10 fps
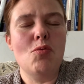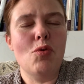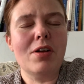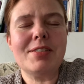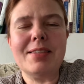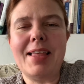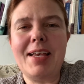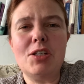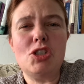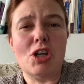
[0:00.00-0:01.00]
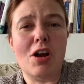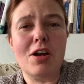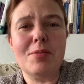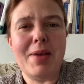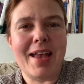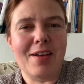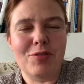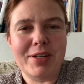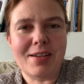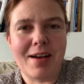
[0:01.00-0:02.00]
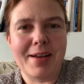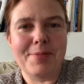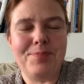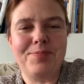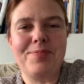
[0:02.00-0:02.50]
Works like a charm every time.